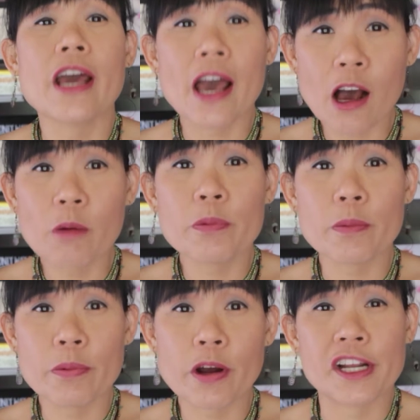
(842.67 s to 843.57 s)
help
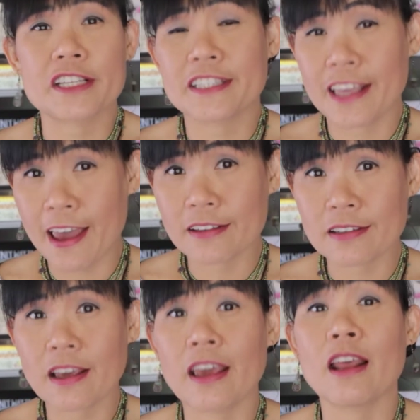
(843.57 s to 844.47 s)
your products
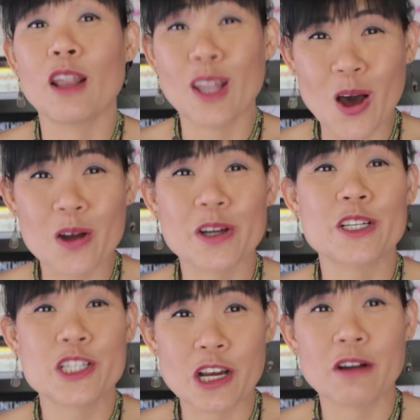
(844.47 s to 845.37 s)
get a longer
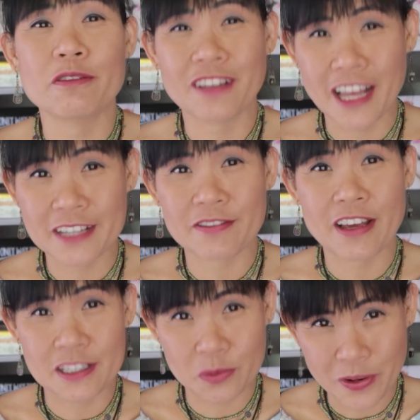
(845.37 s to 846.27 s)
shelf life
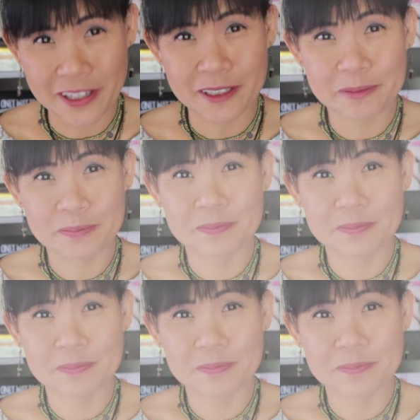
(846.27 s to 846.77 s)
as well.